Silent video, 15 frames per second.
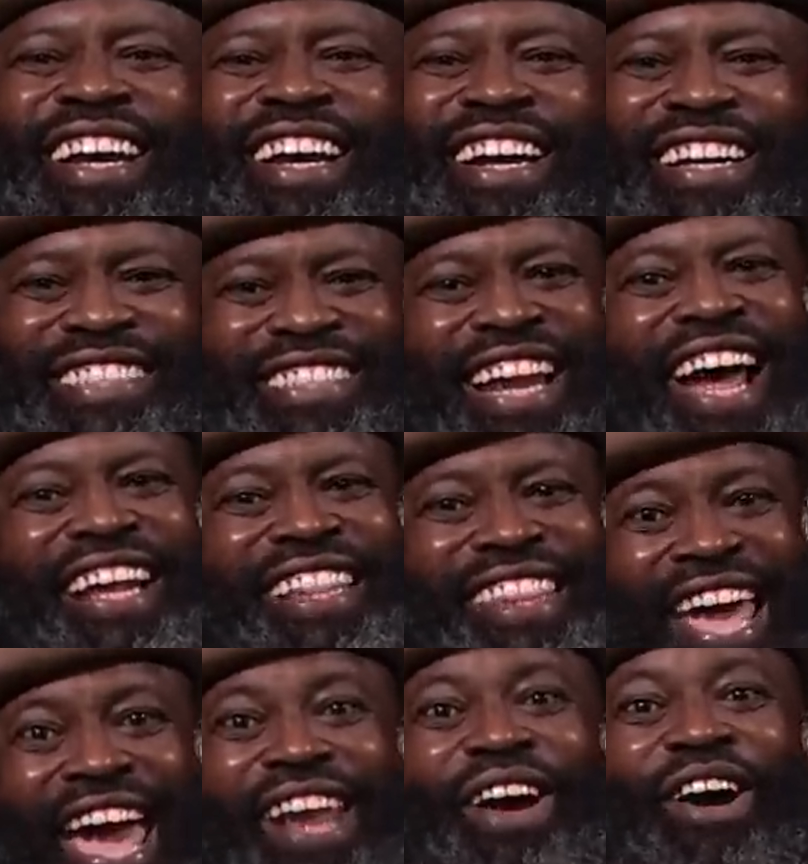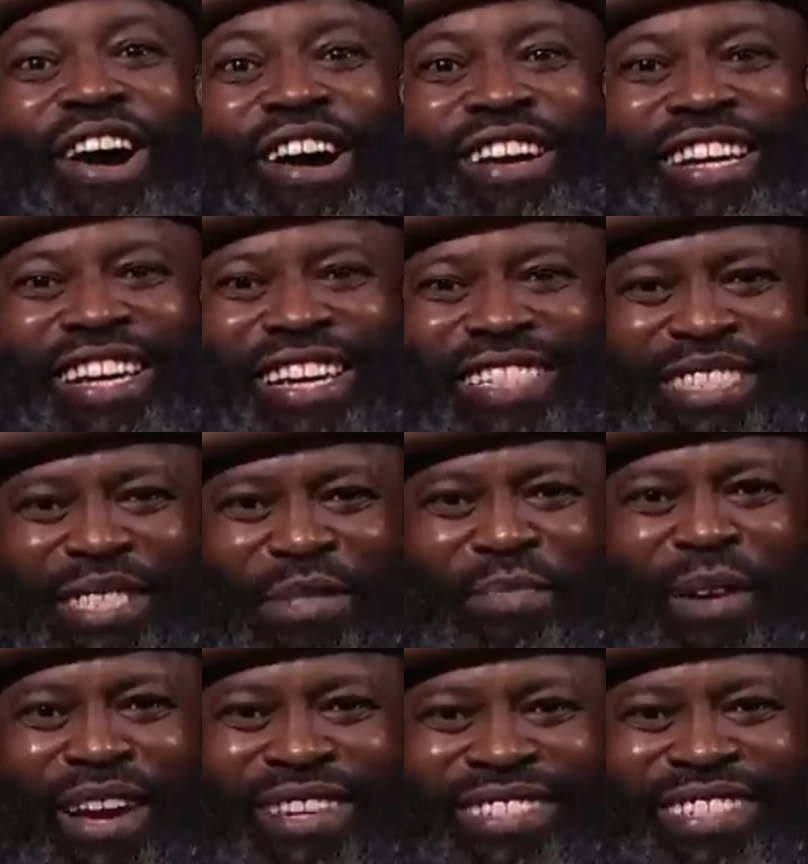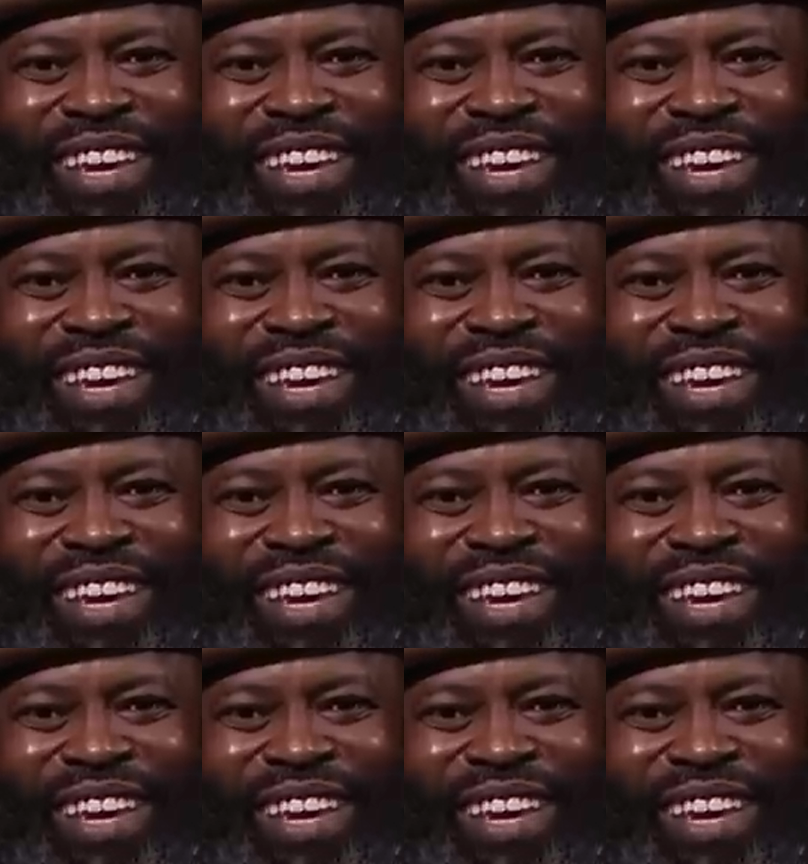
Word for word: it's not that hard to get to space.